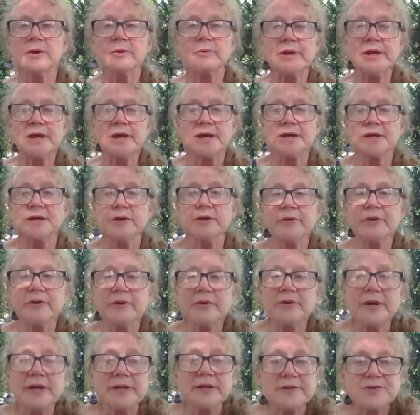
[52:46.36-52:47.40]
do we got going
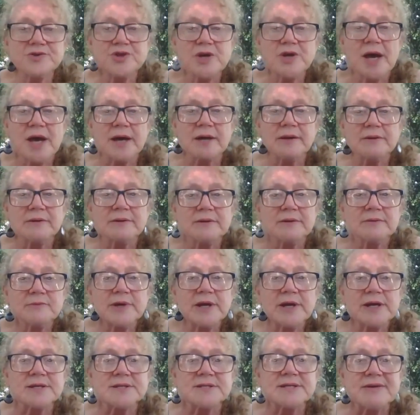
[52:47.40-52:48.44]
on in the chat? We
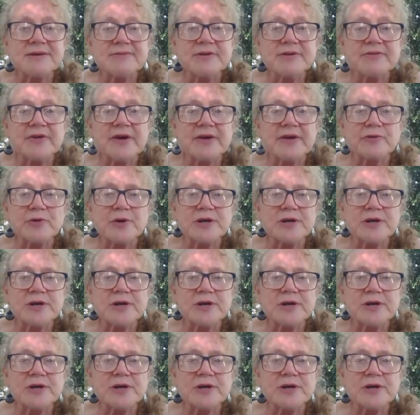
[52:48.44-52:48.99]
got 75